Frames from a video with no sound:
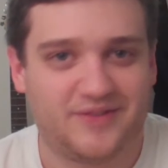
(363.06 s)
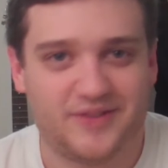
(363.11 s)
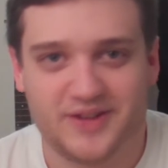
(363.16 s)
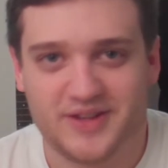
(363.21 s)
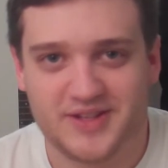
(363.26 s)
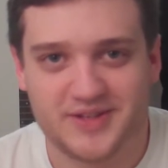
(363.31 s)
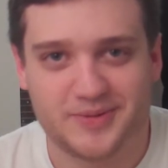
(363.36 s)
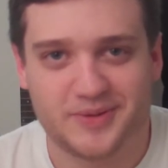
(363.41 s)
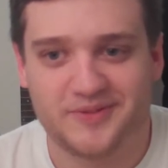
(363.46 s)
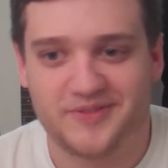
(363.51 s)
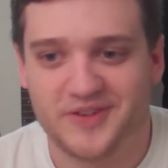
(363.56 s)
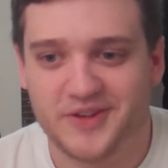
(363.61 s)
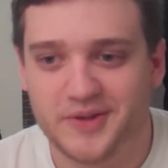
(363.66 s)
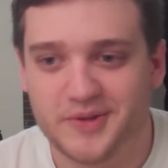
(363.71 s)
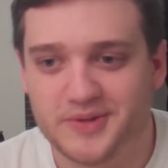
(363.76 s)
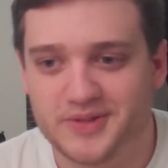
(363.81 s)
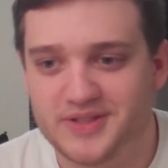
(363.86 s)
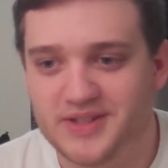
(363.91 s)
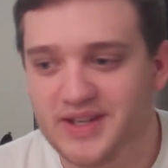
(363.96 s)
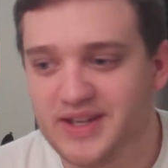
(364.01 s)
for these
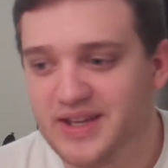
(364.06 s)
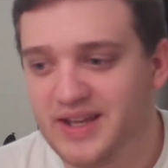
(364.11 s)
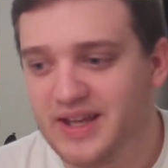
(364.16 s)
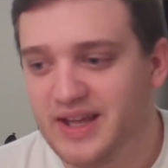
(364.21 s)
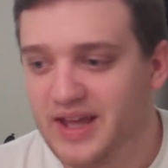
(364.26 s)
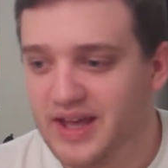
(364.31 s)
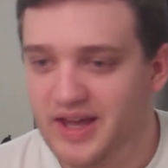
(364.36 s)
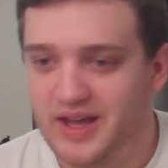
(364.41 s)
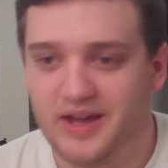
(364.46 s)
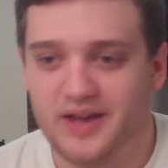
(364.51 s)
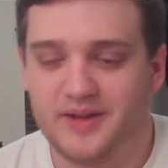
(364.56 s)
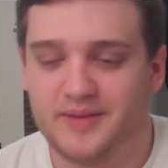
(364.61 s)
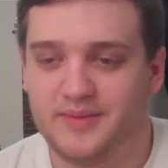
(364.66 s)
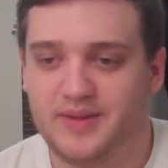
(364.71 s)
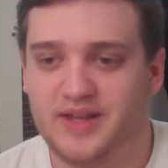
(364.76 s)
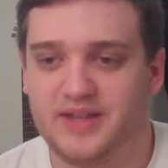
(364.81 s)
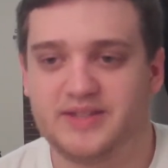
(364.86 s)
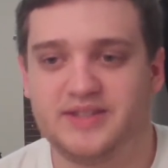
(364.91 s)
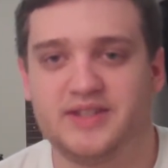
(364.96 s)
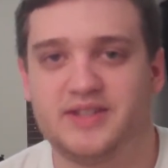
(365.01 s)
reviews. Um,
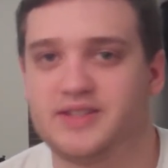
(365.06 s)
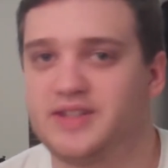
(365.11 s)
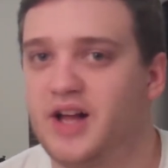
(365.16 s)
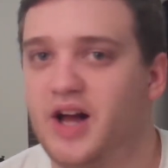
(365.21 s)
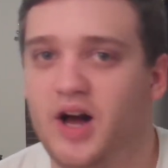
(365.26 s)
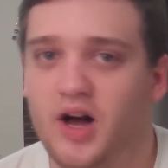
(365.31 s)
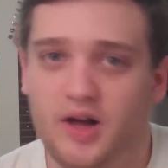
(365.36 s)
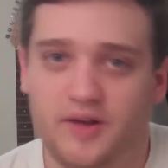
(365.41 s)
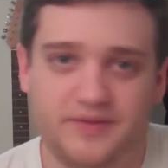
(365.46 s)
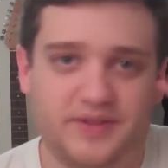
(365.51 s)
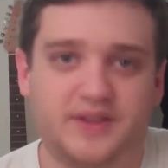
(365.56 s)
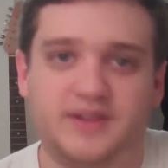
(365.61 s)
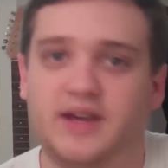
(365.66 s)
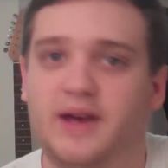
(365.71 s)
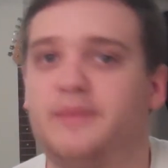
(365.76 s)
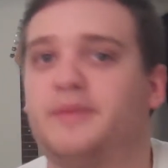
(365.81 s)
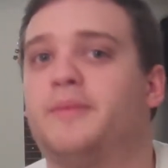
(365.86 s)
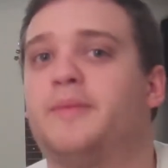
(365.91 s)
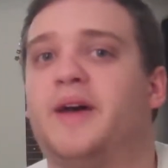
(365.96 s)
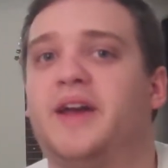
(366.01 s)
it's just off the
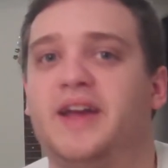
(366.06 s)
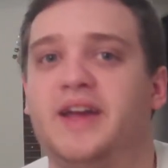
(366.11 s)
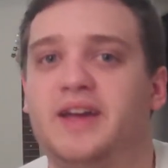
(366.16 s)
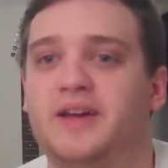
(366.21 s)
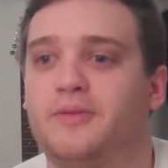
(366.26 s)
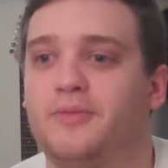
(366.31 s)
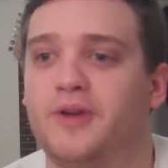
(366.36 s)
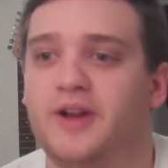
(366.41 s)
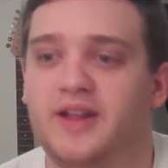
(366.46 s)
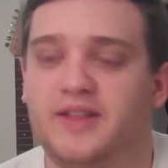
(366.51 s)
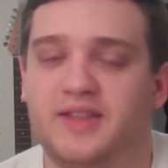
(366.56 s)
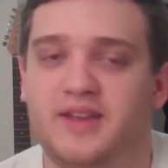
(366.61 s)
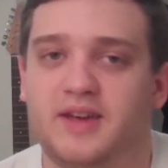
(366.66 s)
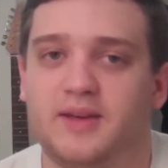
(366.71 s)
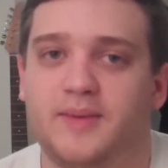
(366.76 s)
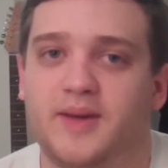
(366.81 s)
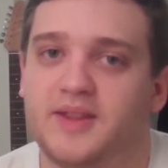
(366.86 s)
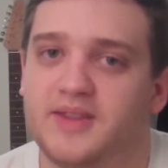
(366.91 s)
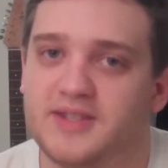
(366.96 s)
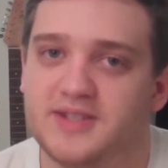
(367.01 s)
top of my head what I think
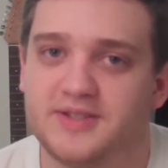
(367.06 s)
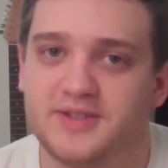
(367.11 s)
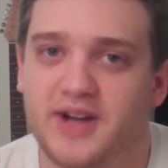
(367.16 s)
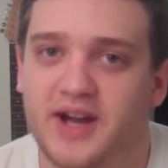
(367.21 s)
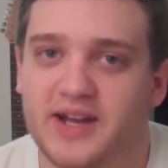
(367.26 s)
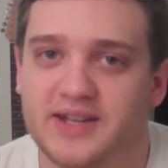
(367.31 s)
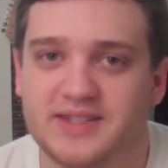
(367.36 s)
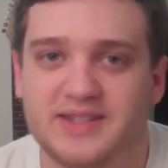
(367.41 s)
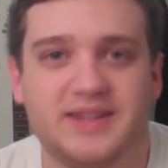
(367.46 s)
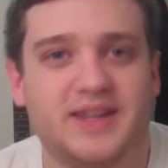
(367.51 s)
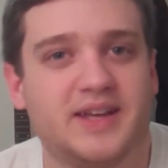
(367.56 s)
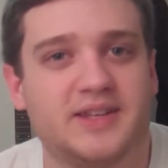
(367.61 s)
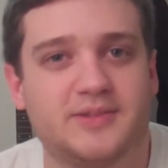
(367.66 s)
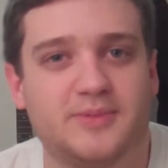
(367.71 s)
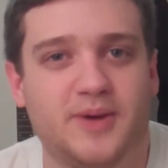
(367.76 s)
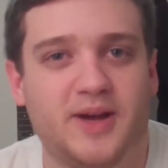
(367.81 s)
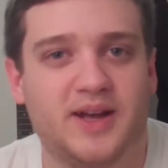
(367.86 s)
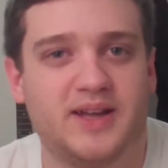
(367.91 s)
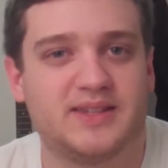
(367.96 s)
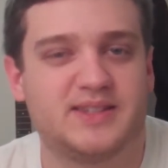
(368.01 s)
about these tracks, and that's
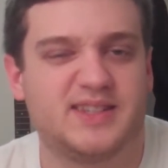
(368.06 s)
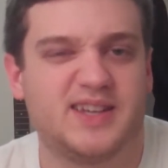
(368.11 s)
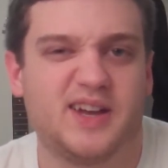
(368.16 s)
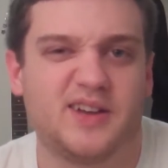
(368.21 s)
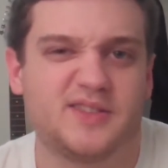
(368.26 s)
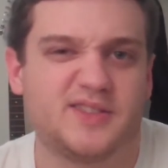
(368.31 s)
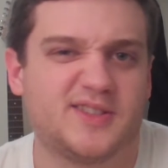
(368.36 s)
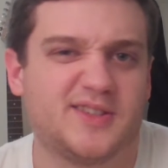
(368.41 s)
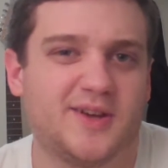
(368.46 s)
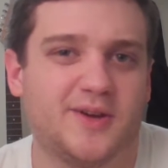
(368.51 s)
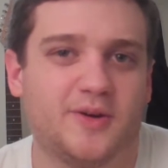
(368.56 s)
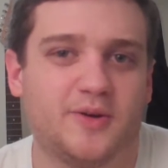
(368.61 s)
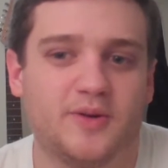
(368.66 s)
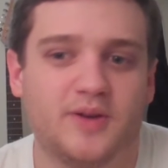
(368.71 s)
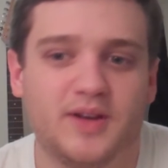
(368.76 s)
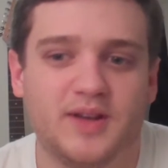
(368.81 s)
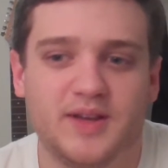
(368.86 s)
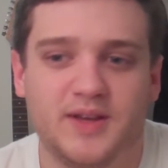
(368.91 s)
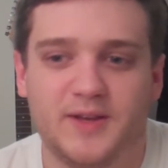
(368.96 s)
why it sounds so,